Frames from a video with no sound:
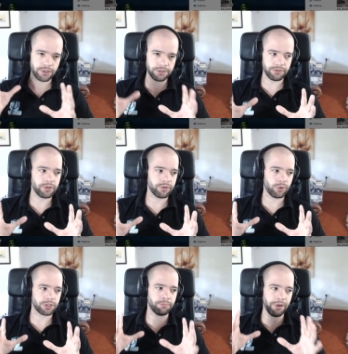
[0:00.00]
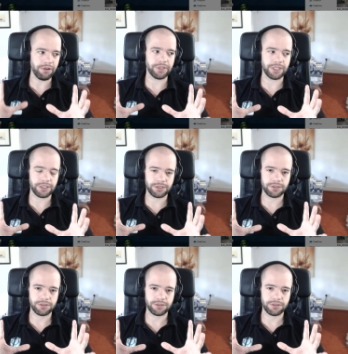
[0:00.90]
those of you that have watched Biranids,